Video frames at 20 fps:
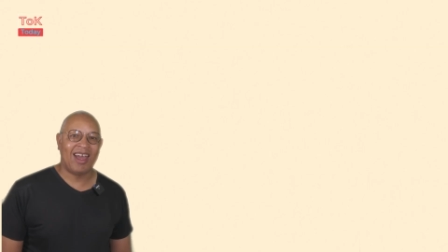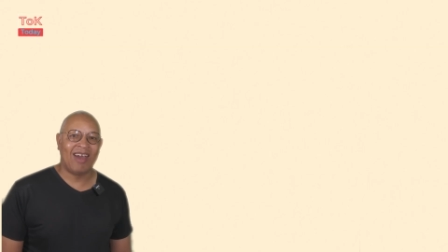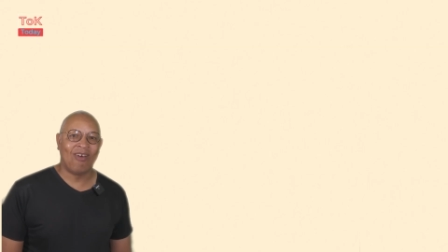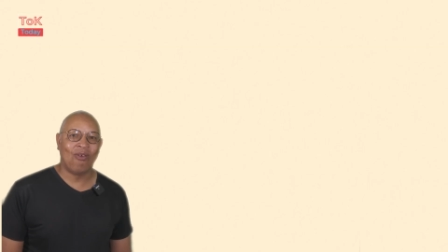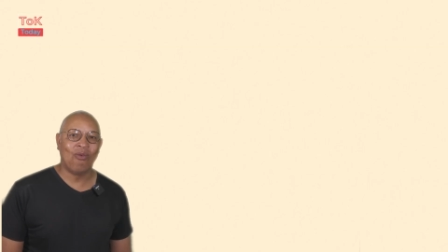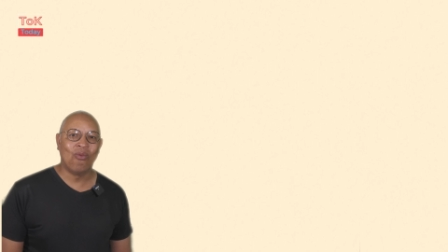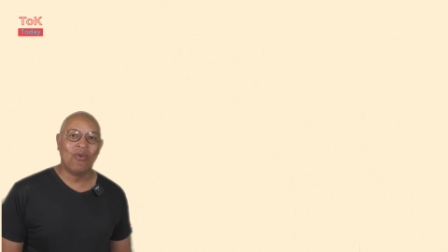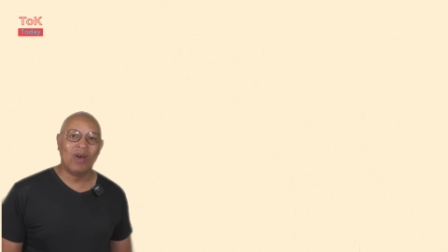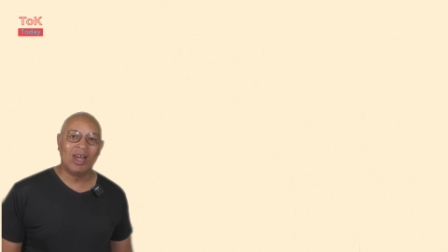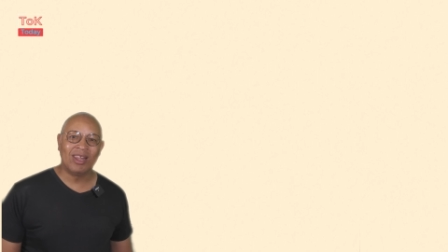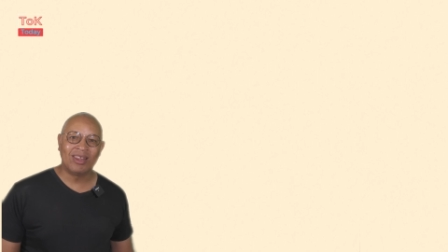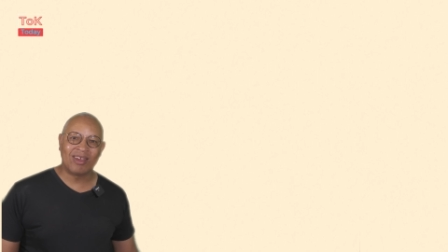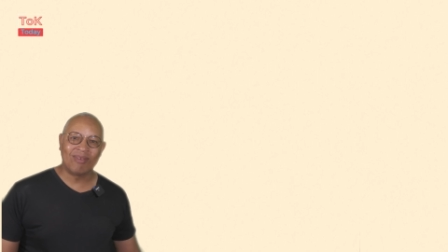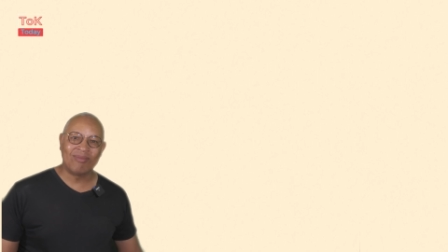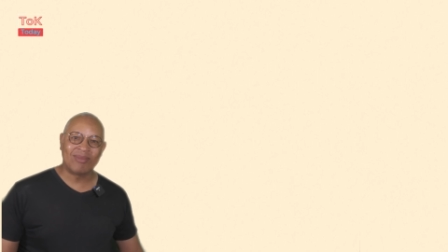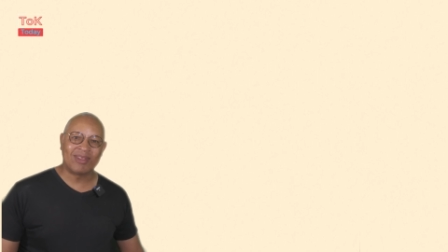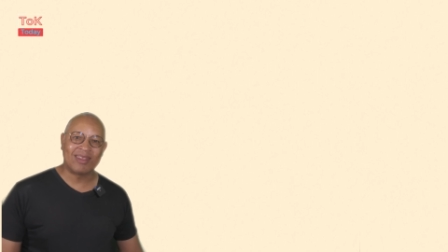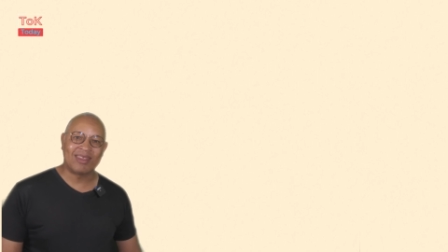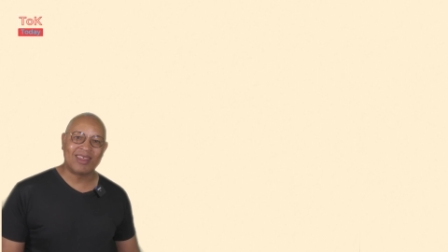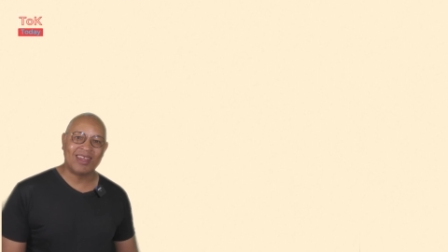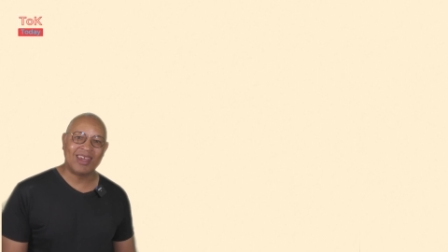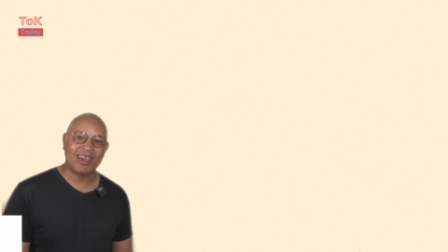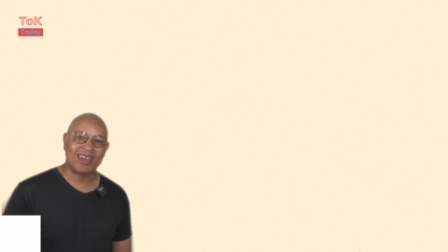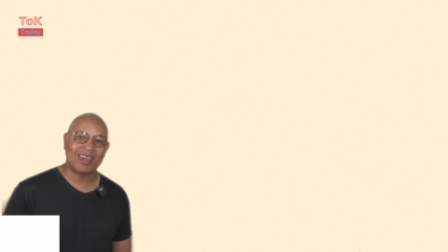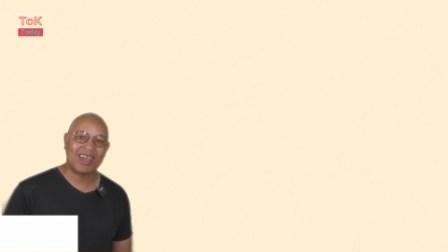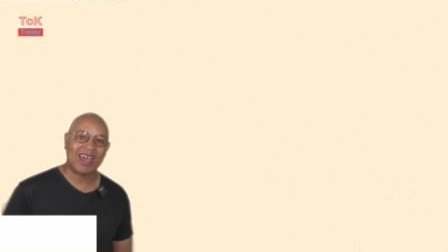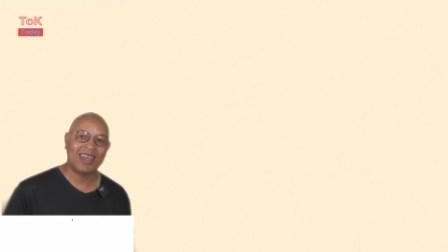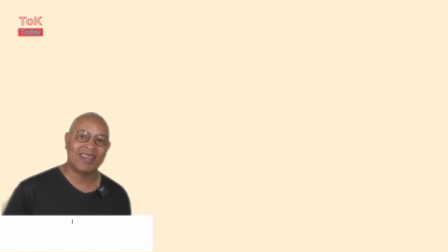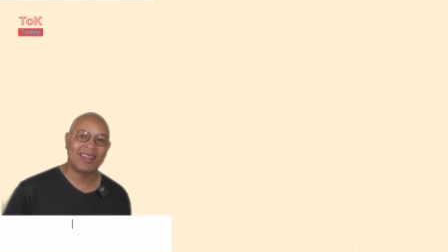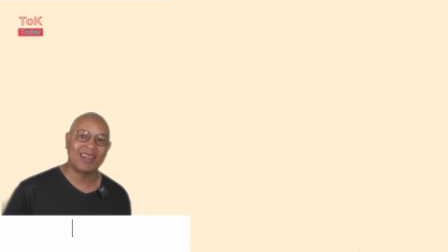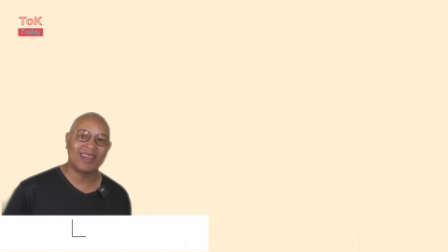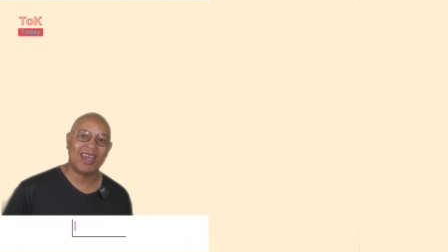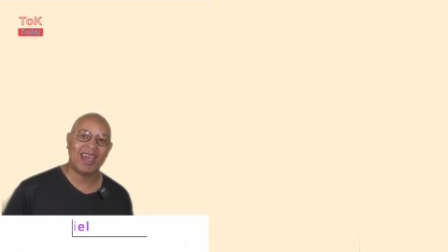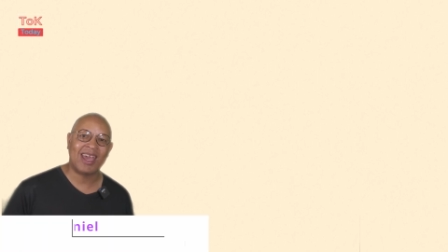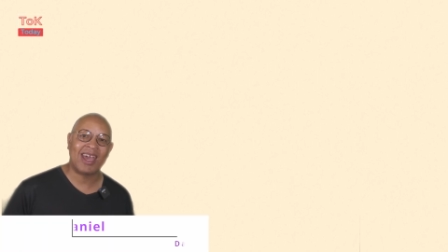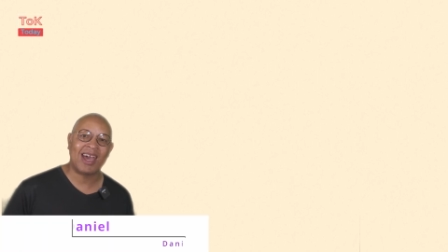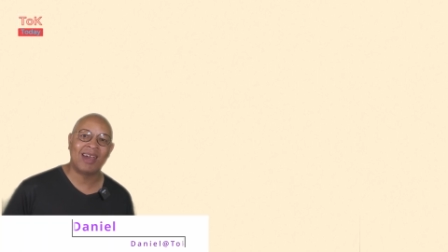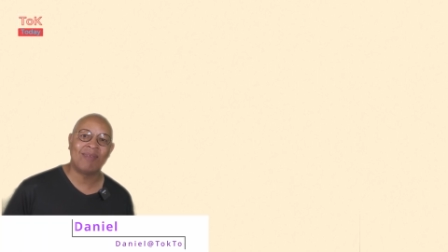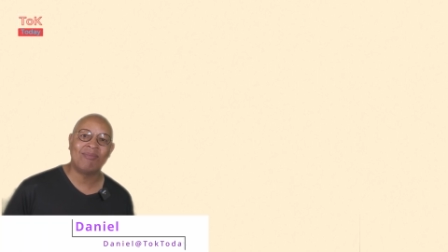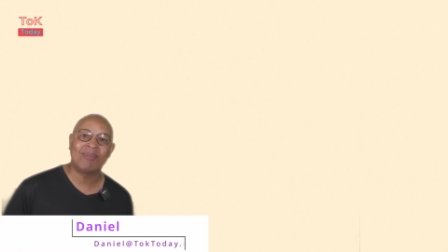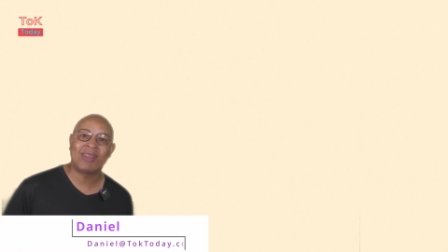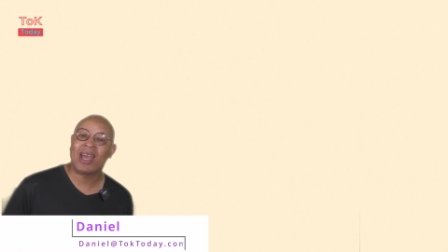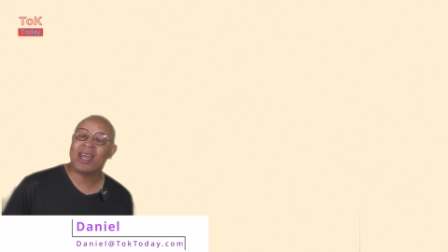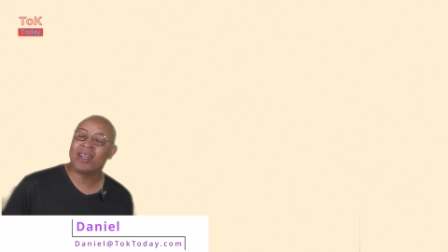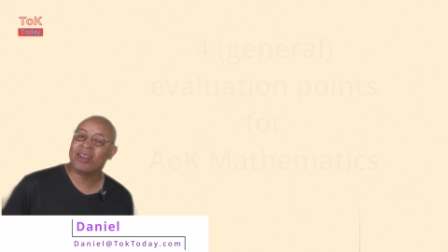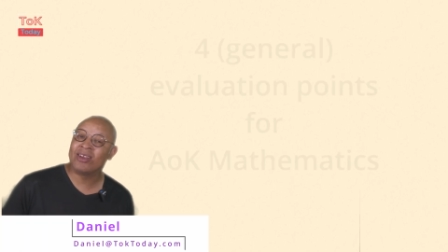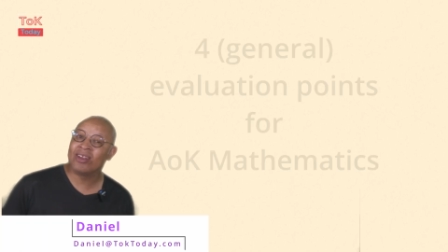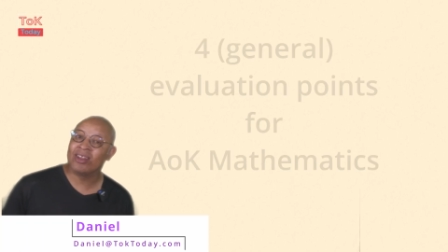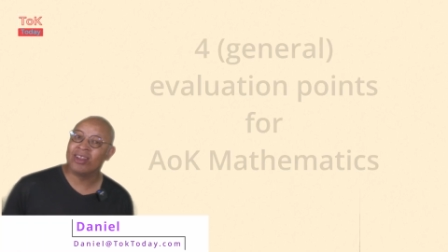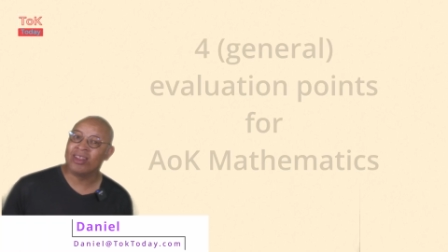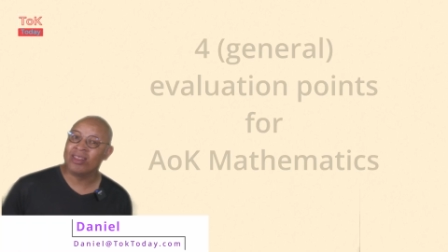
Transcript: Welcome to TOK Today. I'm Daniel,